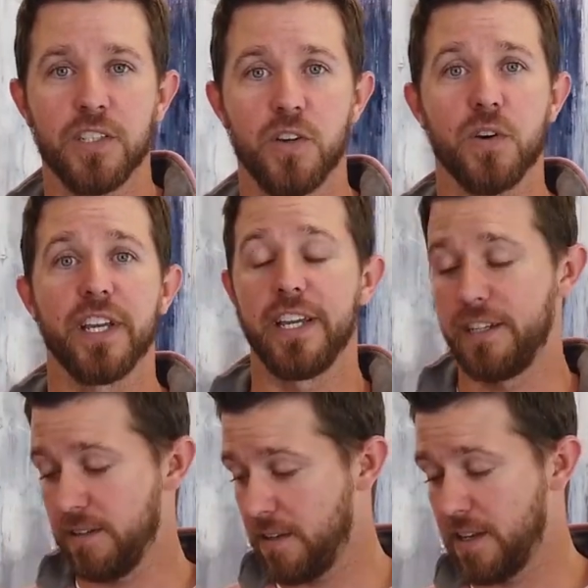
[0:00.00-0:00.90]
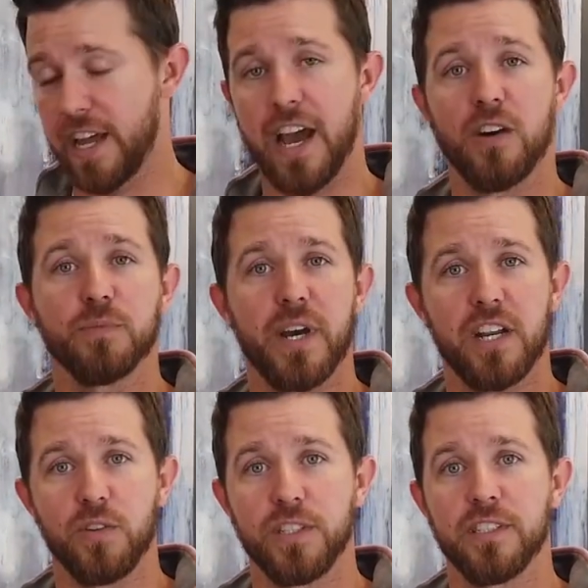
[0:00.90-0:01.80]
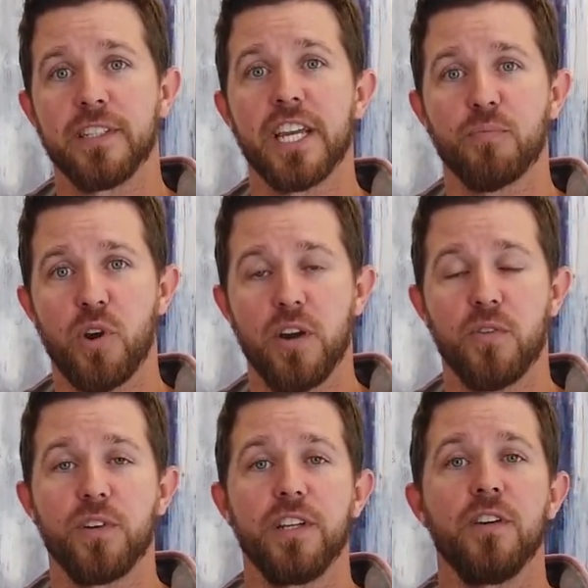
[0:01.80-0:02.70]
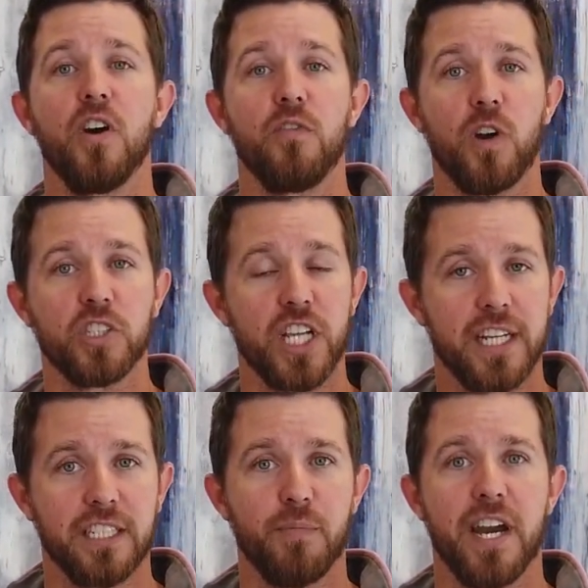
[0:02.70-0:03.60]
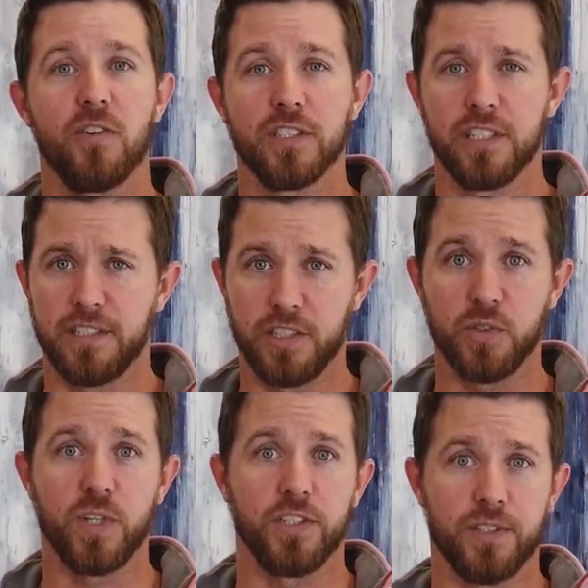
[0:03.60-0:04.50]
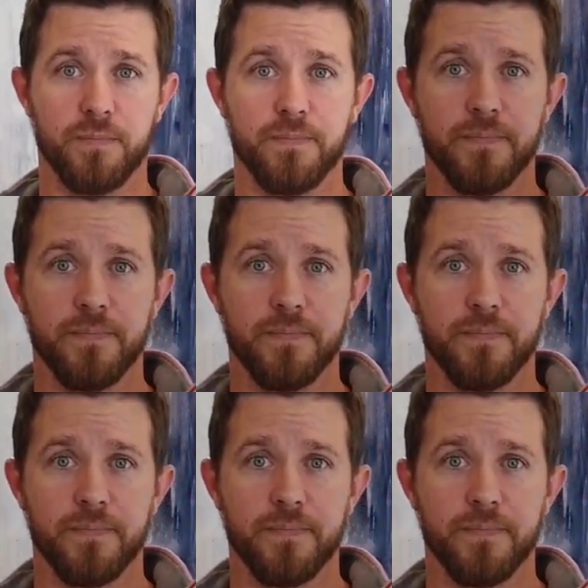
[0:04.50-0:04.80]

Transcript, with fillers: So again, house batteries take priority over our chassis batteries in this situation.